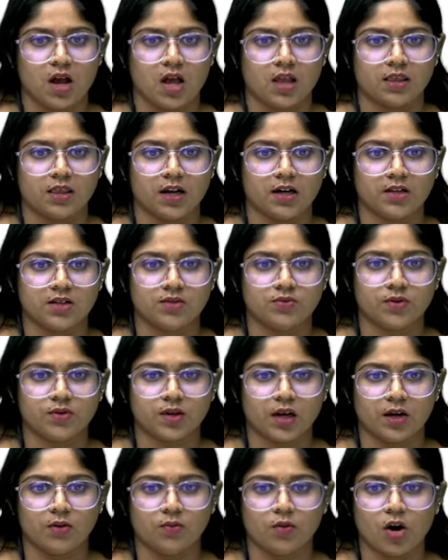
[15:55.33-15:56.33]
that is
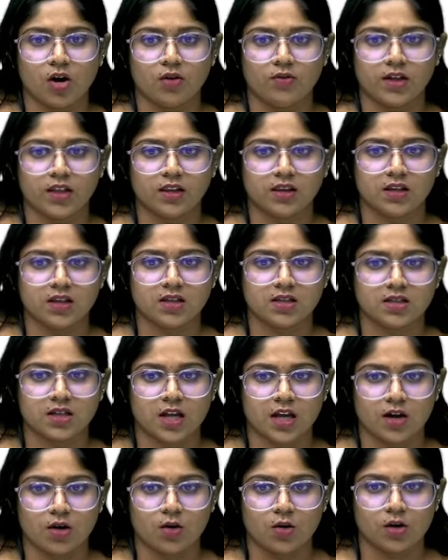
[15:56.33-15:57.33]
involving these
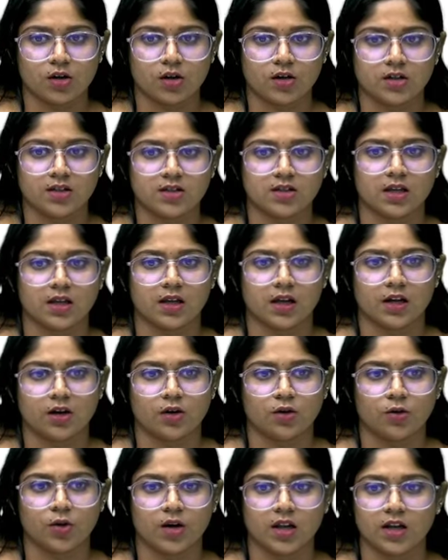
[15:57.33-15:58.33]
stakeholders,
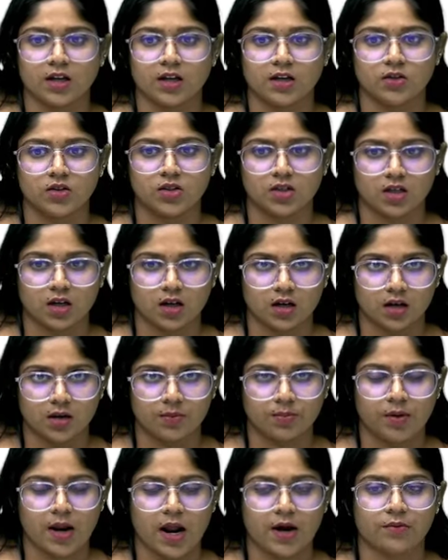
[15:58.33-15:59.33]
including
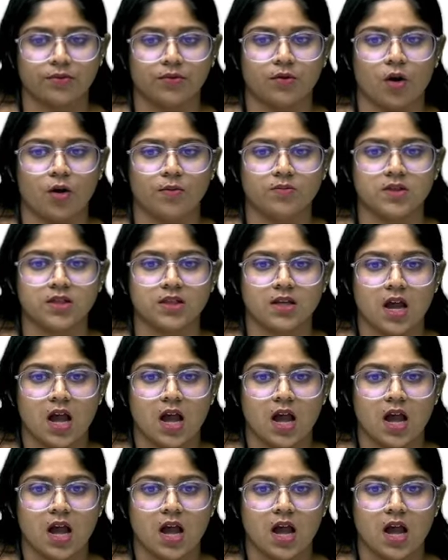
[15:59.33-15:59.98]
digital platforms